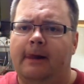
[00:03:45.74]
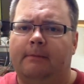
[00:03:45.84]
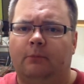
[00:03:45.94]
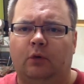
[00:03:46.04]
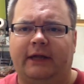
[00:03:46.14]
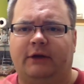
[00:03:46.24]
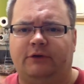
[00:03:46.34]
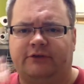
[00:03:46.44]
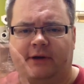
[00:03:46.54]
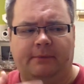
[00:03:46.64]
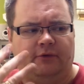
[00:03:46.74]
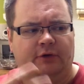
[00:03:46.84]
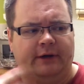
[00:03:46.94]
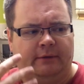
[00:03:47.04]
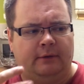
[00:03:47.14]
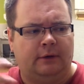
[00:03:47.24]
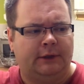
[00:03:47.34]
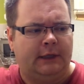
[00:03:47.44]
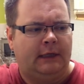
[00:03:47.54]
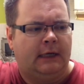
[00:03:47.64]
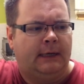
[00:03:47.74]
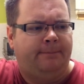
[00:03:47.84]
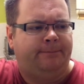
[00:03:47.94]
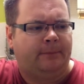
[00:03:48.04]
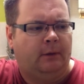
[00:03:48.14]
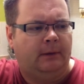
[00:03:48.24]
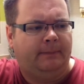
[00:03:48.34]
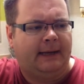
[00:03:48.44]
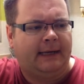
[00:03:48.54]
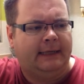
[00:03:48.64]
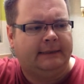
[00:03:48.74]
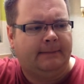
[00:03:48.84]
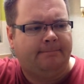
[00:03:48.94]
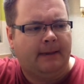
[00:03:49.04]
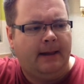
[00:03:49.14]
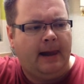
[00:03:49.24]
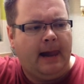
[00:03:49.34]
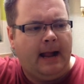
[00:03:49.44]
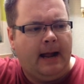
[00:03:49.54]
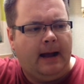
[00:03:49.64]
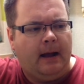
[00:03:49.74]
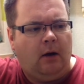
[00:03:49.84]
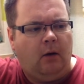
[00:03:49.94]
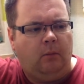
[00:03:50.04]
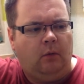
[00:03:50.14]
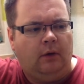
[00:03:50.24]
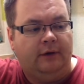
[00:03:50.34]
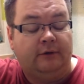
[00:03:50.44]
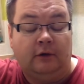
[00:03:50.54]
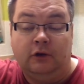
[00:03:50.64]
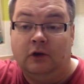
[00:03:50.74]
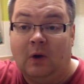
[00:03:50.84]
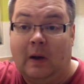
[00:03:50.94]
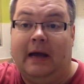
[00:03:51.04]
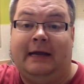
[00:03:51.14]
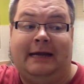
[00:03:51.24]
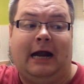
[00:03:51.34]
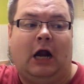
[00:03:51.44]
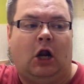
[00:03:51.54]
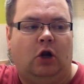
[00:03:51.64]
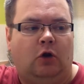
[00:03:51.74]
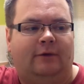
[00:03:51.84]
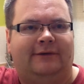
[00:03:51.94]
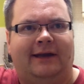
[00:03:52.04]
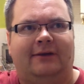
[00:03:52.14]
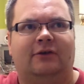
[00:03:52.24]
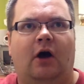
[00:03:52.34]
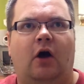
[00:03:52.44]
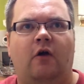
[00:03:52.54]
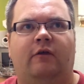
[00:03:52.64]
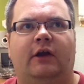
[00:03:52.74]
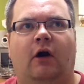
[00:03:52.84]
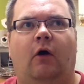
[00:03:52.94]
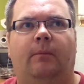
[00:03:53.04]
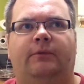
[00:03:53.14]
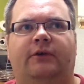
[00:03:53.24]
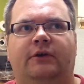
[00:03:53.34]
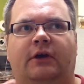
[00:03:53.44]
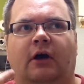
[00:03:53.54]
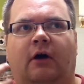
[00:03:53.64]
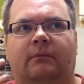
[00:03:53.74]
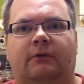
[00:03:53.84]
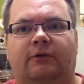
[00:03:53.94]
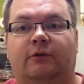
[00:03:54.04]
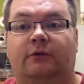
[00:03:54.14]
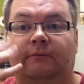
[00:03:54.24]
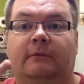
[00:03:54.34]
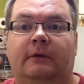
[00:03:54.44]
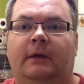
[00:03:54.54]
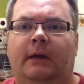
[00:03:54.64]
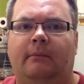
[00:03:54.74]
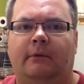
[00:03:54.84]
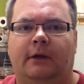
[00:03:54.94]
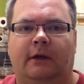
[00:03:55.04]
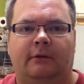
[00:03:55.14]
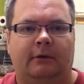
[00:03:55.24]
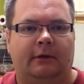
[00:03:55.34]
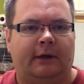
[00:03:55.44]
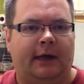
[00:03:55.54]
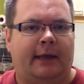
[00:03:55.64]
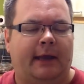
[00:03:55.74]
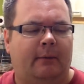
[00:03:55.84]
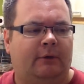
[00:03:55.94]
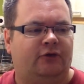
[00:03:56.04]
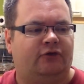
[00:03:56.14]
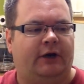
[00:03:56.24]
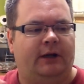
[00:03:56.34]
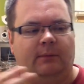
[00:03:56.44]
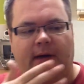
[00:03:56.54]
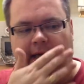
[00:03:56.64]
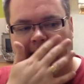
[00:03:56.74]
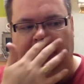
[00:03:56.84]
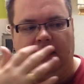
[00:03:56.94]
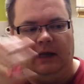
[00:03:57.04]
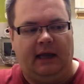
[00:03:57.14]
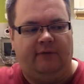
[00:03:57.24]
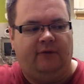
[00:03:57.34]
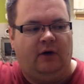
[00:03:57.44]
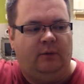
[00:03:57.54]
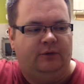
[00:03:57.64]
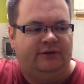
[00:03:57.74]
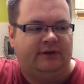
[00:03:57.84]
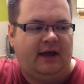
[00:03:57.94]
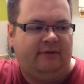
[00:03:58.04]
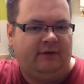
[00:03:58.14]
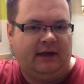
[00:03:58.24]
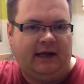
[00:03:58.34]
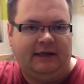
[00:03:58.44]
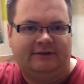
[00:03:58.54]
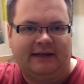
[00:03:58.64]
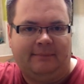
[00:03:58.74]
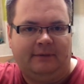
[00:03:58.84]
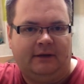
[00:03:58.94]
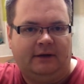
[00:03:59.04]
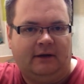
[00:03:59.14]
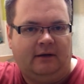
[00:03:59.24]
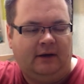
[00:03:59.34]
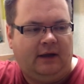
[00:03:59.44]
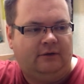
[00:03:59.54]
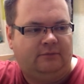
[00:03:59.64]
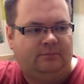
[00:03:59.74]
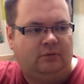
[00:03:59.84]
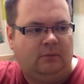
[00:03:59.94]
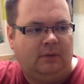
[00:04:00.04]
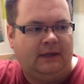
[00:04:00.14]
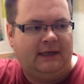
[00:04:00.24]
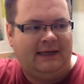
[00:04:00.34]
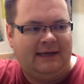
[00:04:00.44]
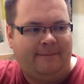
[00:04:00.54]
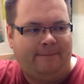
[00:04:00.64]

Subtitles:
More licorice coming through now on the back end. Hop wise, not a clue. So it's not overly hop, so you can't just sort of, you know, get one straight away. If I was having a stab in the dark, it's probably